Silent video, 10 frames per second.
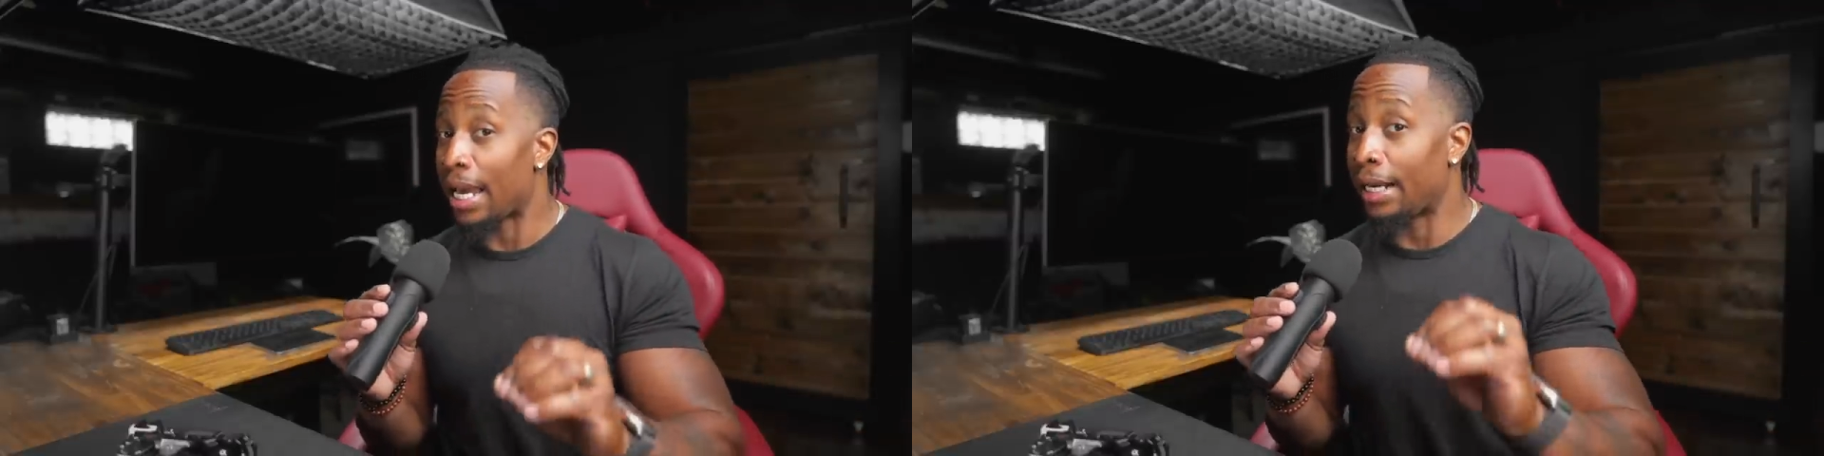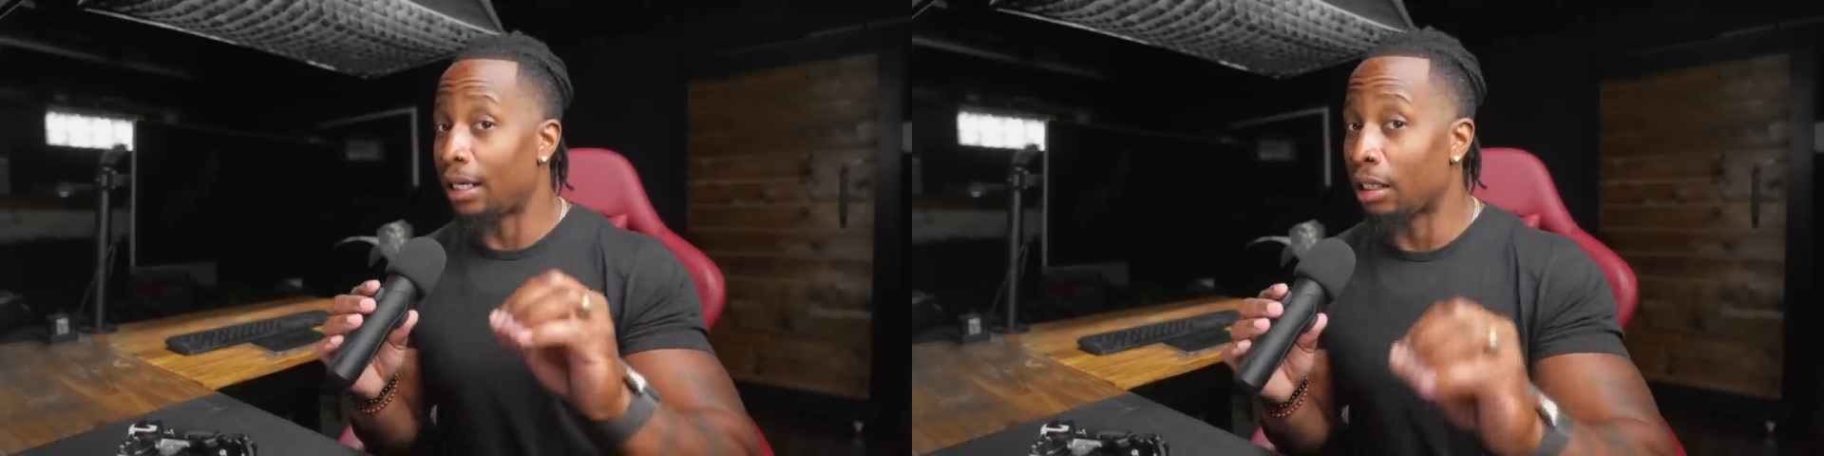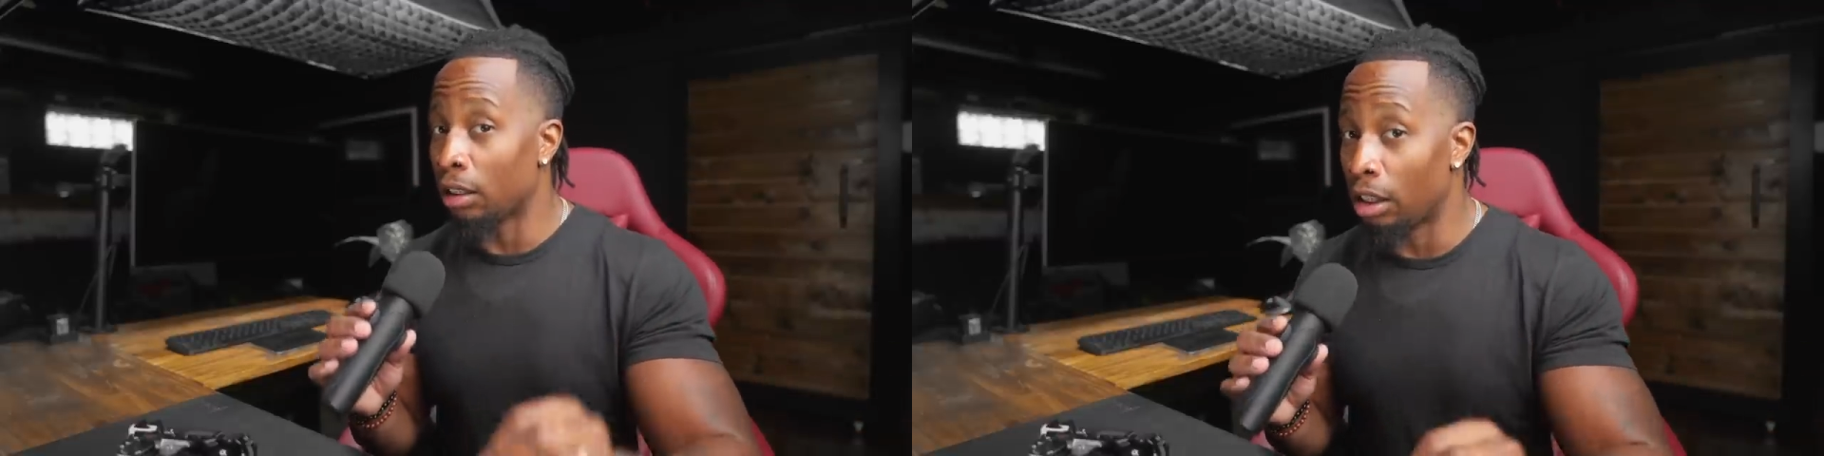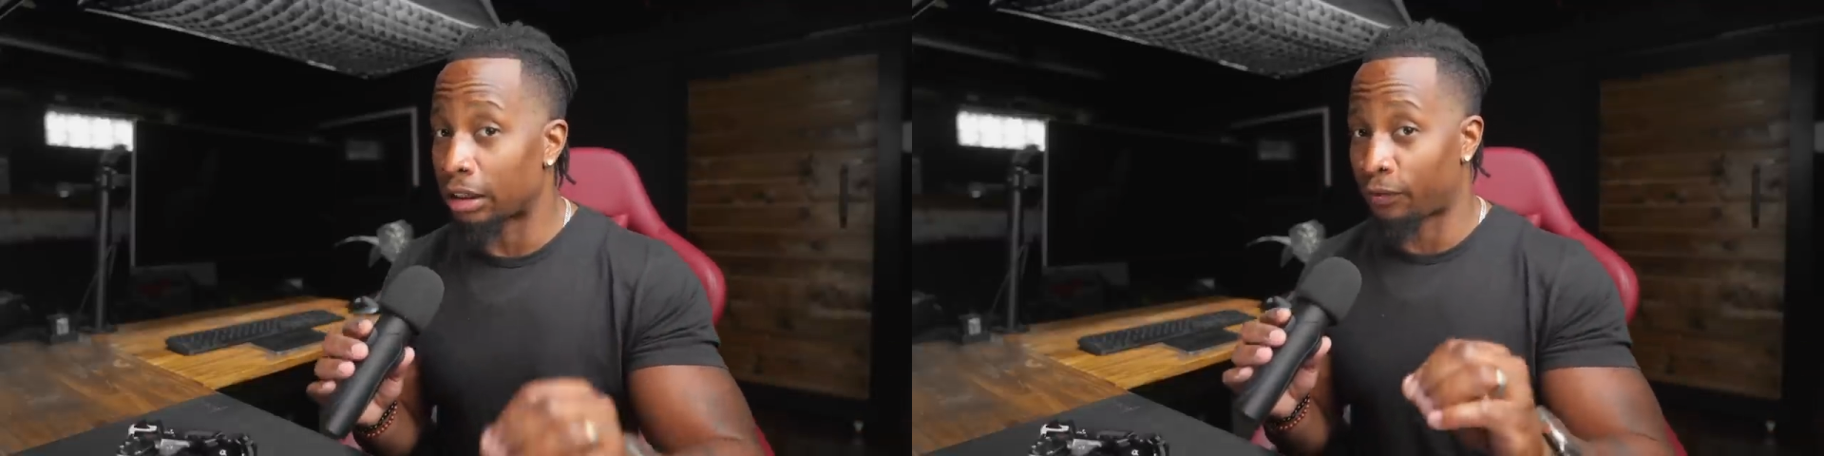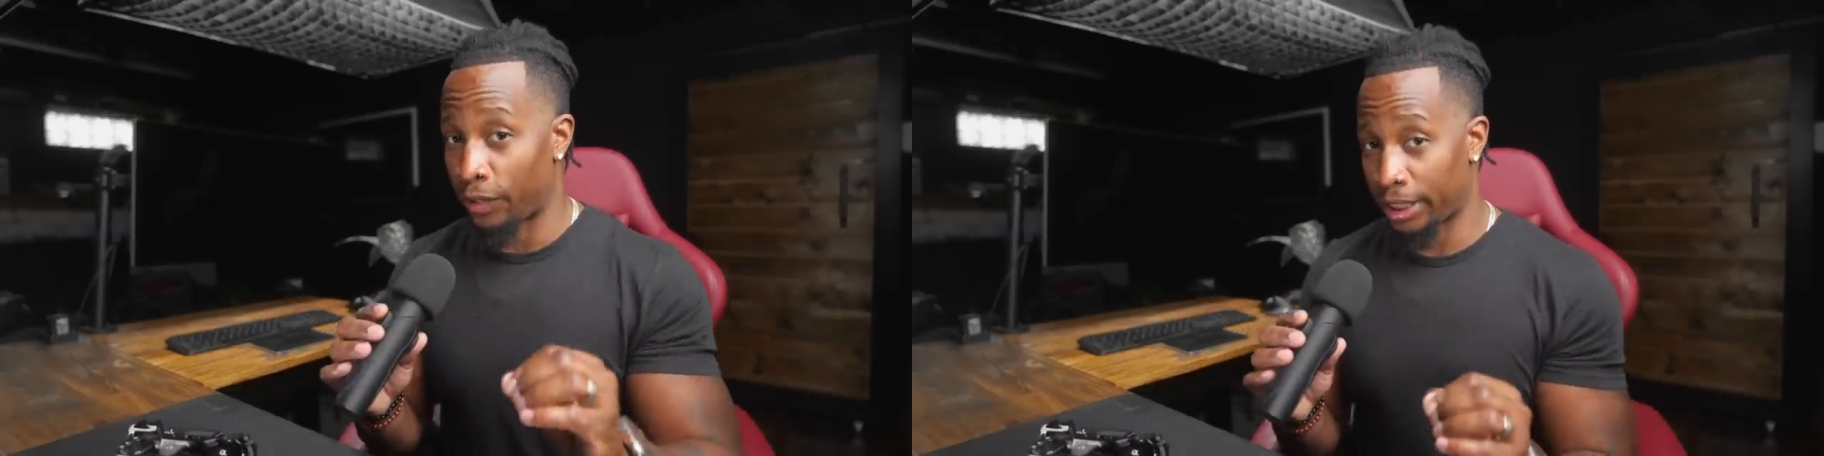and it
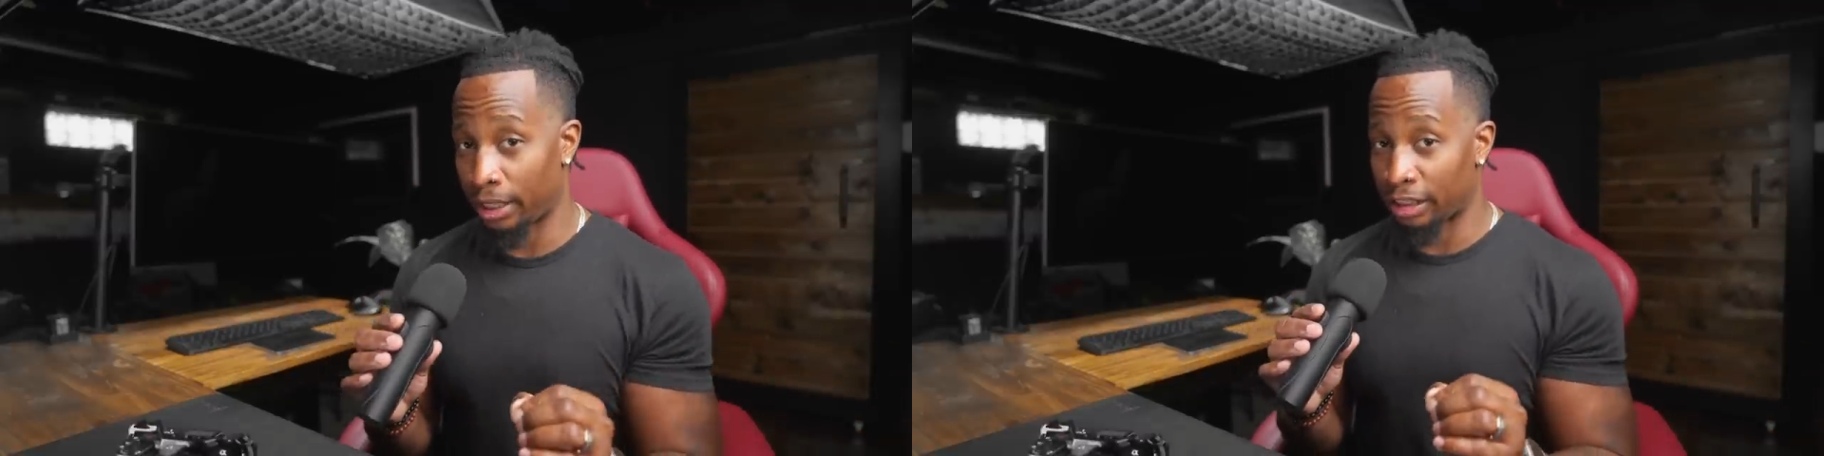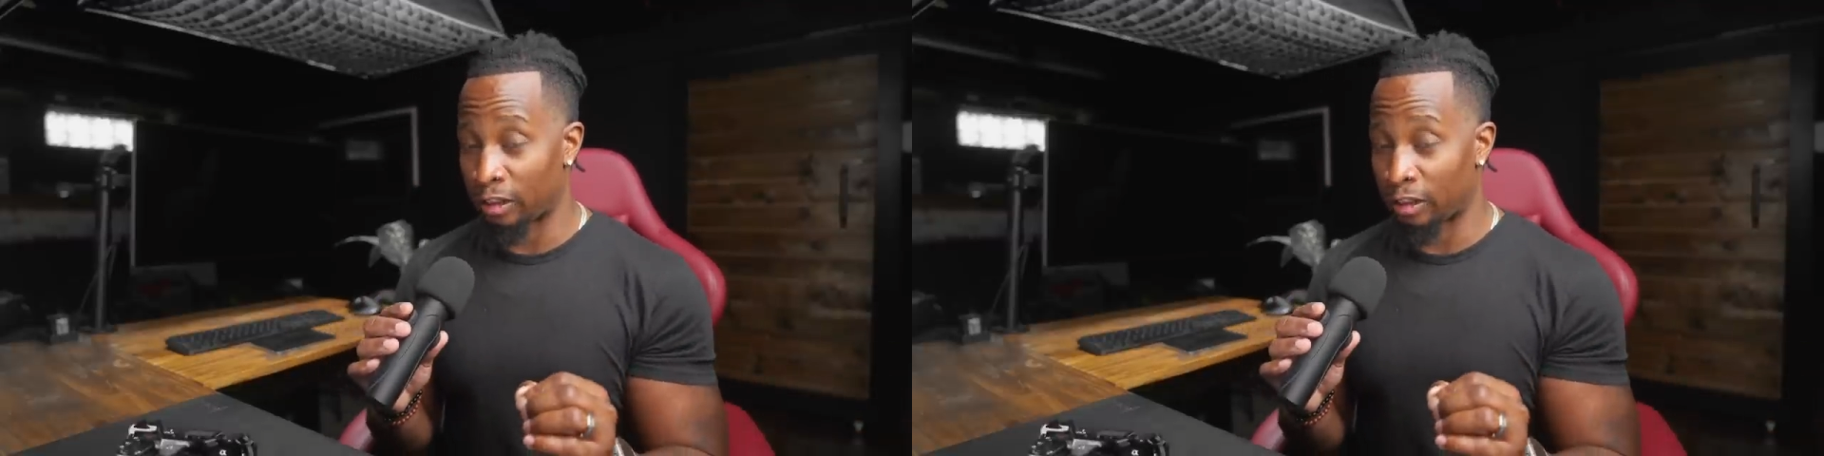looks freaking